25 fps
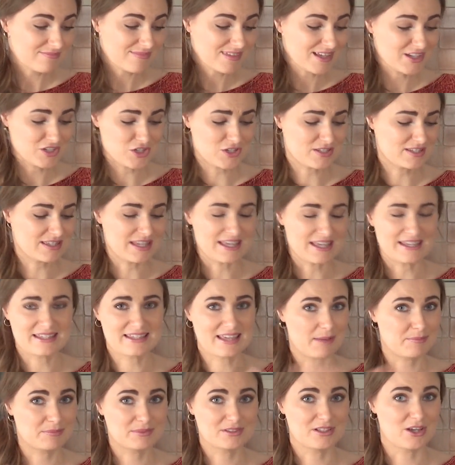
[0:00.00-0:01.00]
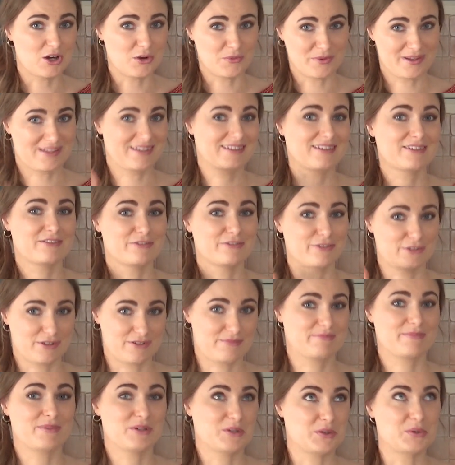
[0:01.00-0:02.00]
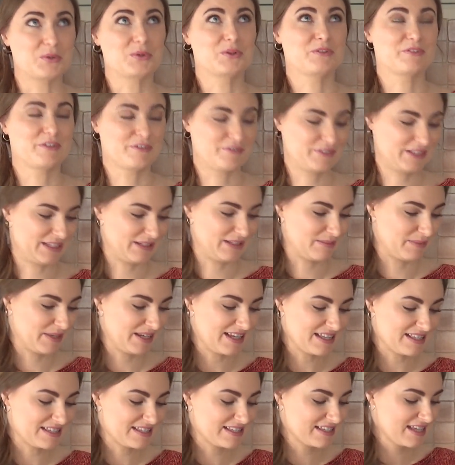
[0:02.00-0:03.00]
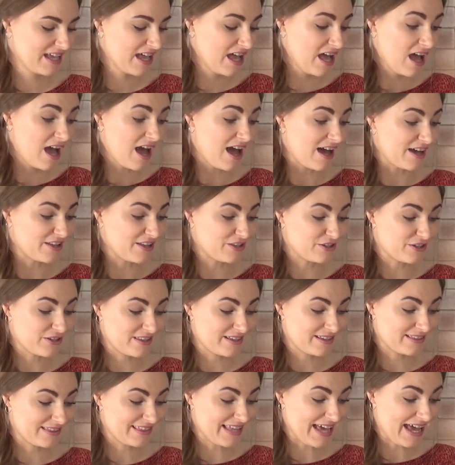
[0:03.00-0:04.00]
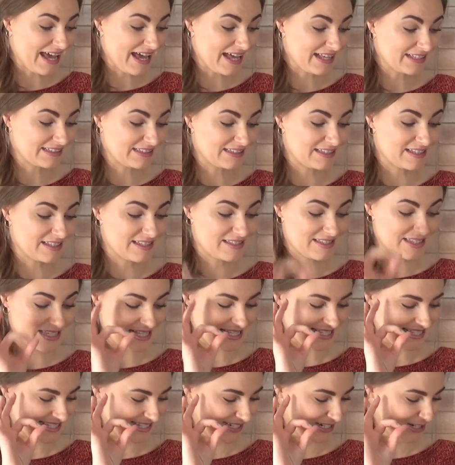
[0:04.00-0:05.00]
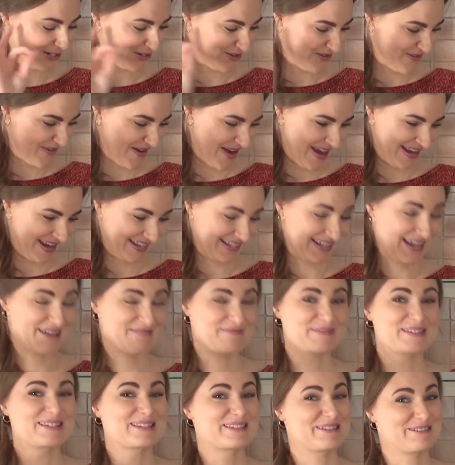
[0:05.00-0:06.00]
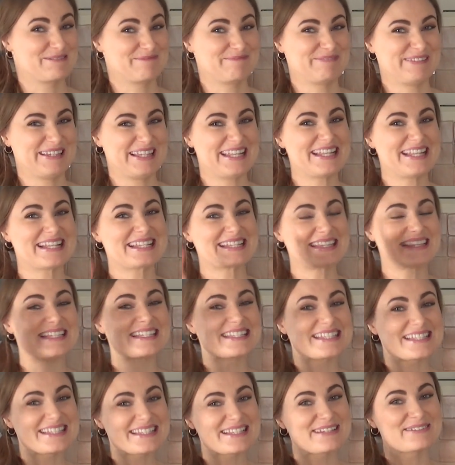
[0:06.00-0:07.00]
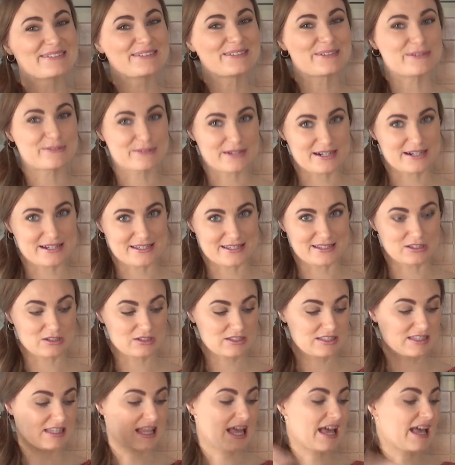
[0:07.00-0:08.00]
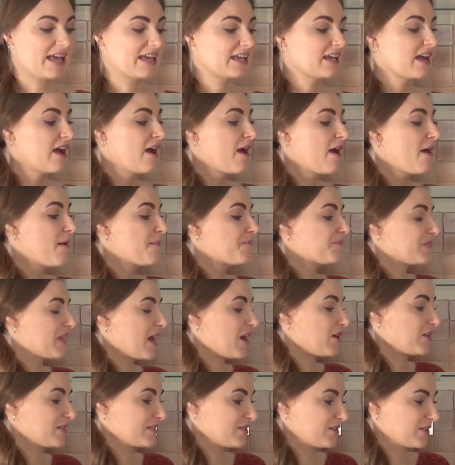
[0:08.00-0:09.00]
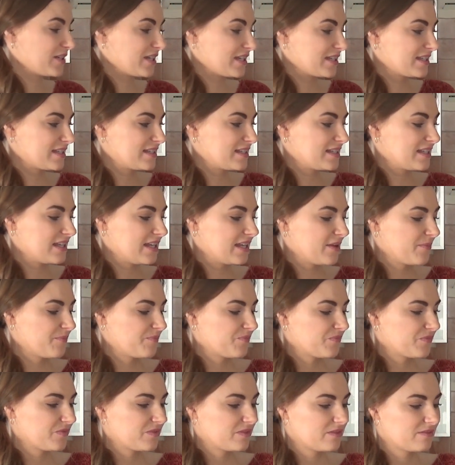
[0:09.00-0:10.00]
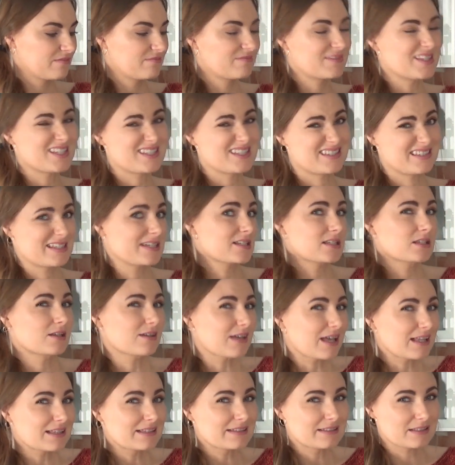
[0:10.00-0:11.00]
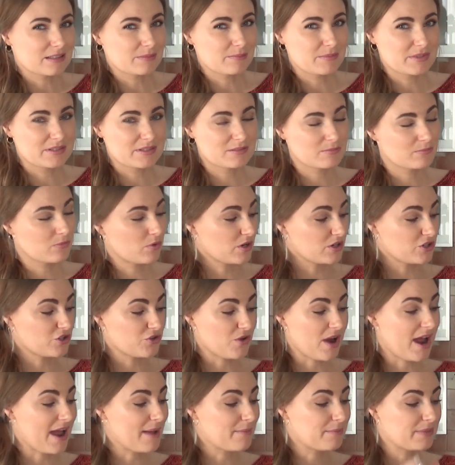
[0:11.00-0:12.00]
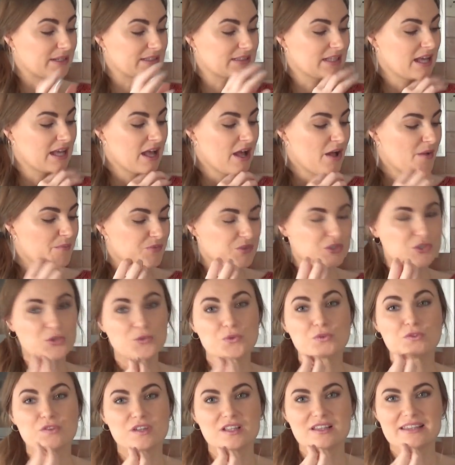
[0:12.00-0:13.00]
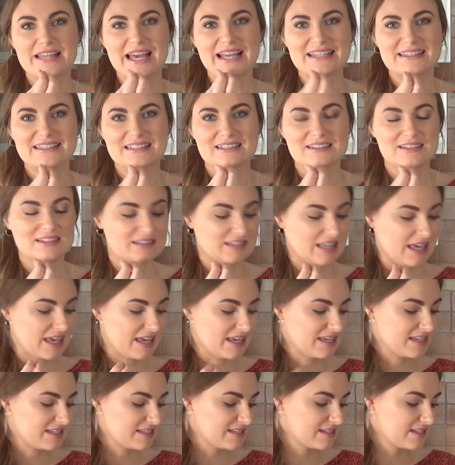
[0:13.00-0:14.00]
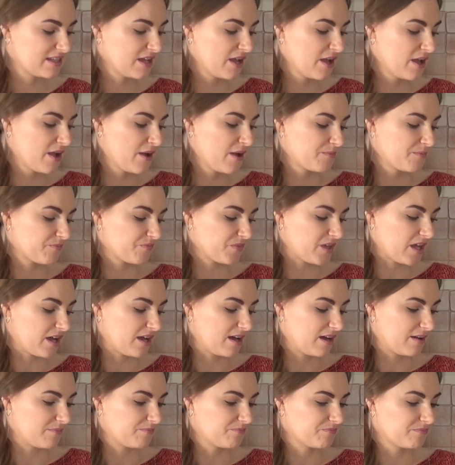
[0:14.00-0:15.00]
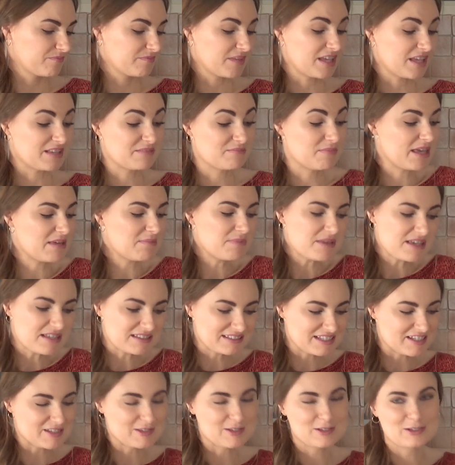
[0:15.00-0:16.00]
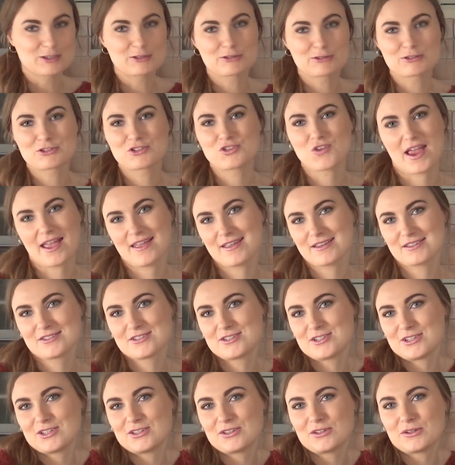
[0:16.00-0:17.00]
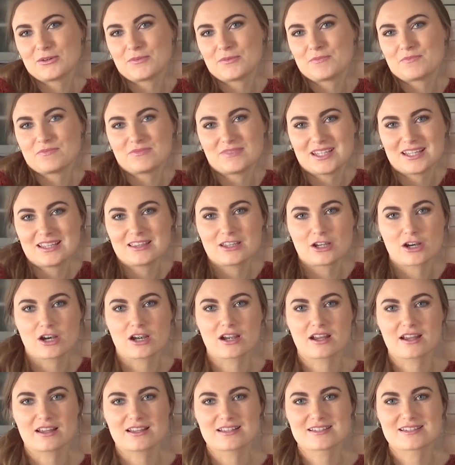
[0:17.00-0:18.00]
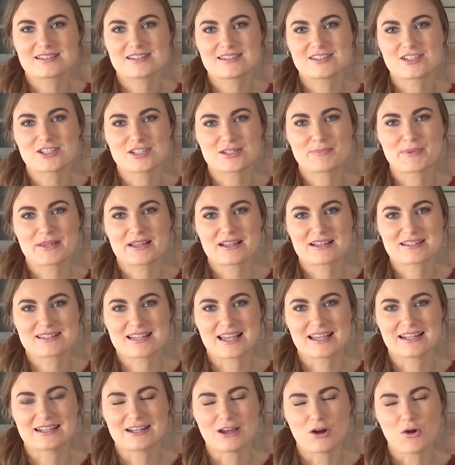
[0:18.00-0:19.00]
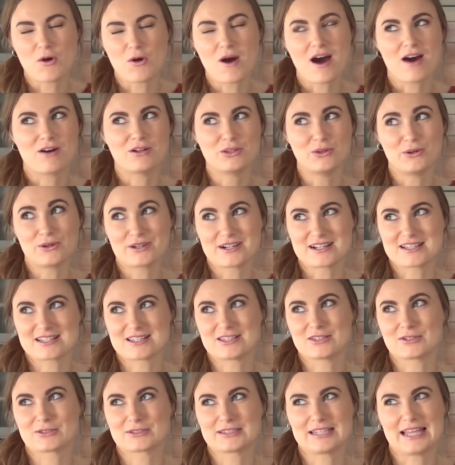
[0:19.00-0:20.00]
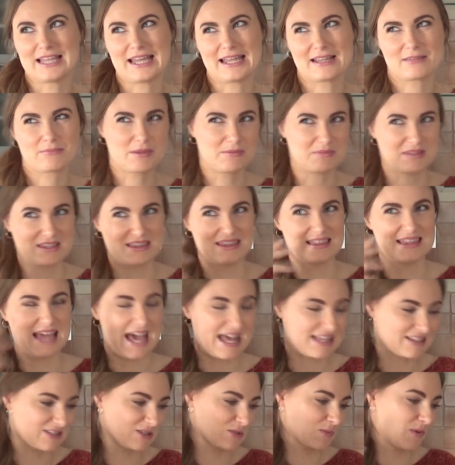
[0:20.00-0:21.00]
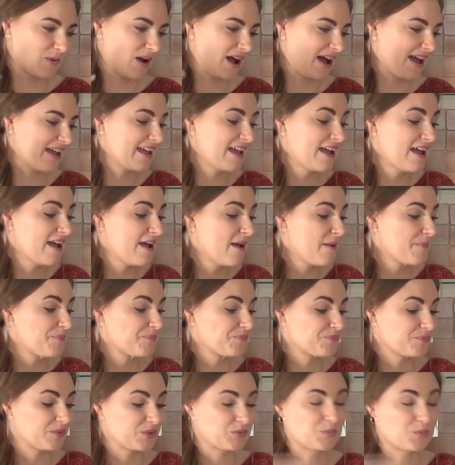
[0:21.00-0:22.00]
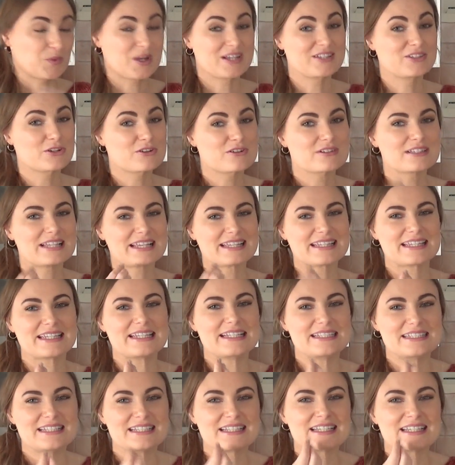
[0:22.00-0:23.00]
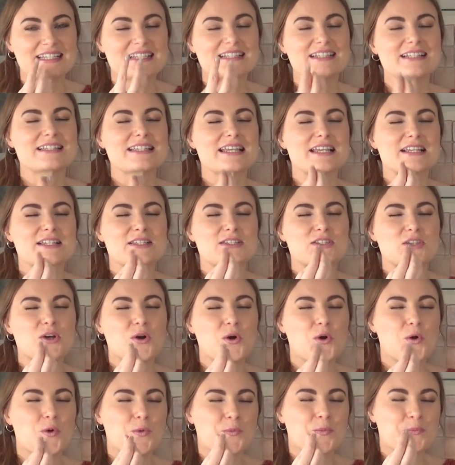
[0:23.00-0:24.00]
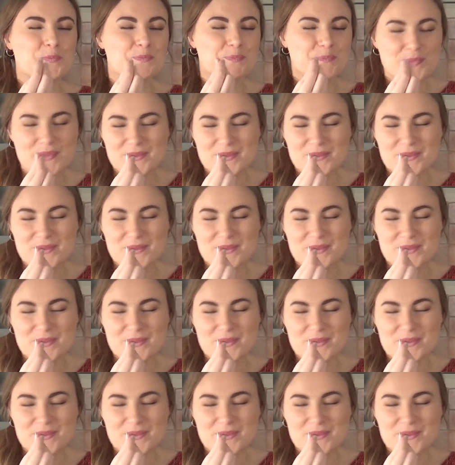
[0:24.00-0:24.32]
I just like kept going for whole 15 minutes. Other than that, this is great. I'm so pleased. This is how Laura's looks like. Now, as you can see, this does look a little bit more dry, but you don't feel that in the taste. And maybe it doesn't look dry to you neither. It's just because I know how Laura's looked like. Maybe that's why. But when you're like eating it, it's like so...